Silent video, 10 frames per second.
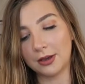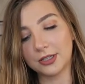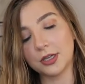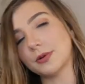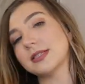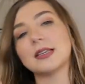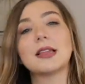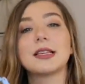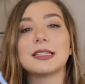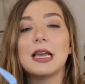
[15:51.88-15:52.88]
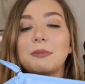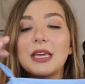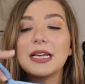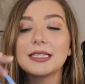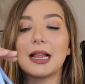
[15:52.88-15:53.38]
So it's the same
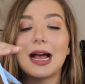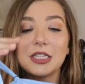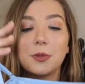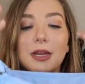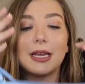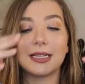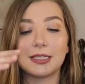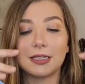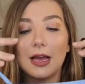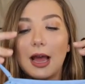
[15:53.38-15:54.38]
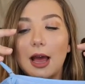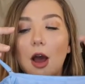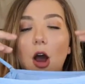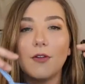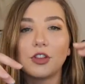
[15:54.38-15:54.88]
thing as the last one. It's
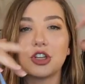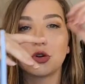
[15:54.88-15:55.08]
uh, off the